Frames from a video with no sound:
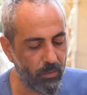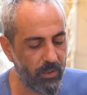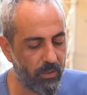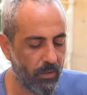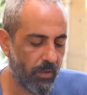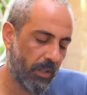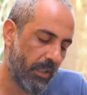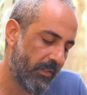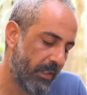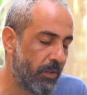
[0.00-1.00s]
do it
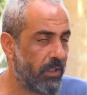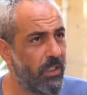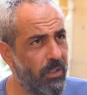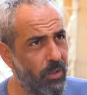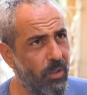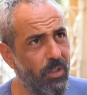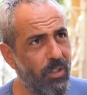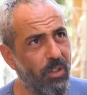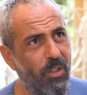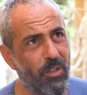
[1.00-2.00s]
even on
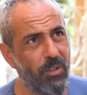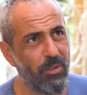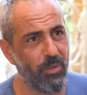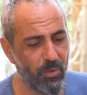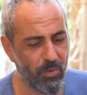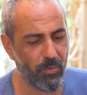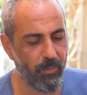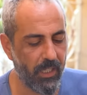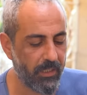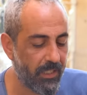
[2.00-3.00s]
TikTok or on YouTube.
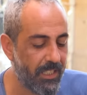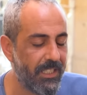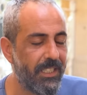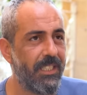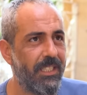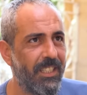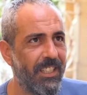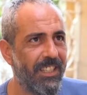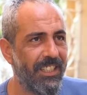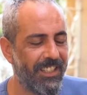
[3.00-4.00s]
And this is
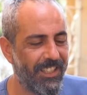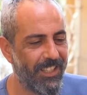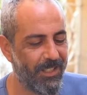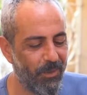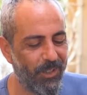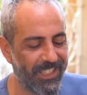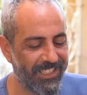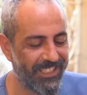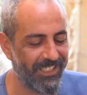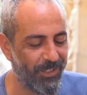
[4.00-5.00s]
the
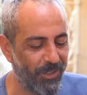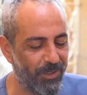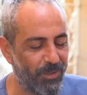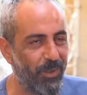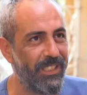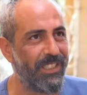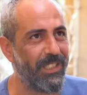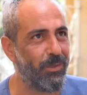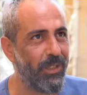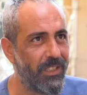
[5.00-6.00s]
democracy on
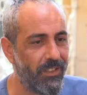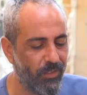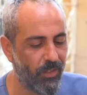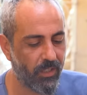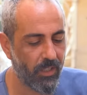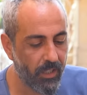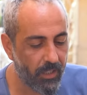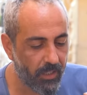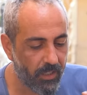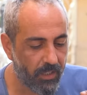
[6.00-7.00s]
2024.
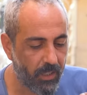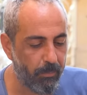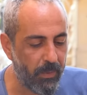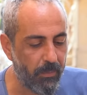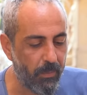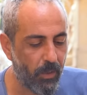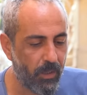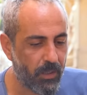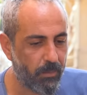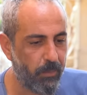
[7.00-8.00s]
The
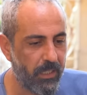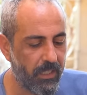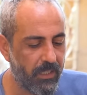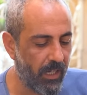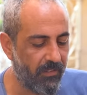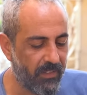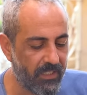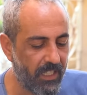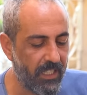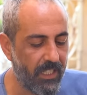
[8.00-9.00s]
people speak every
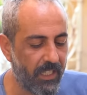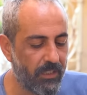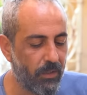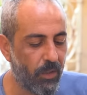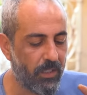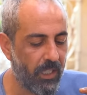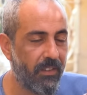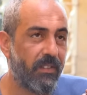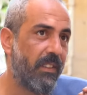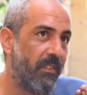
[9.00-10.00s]
day and not
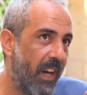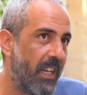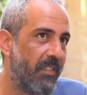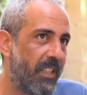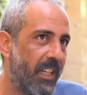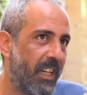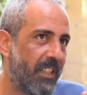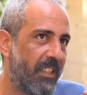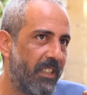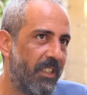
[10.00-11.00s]
every 5 years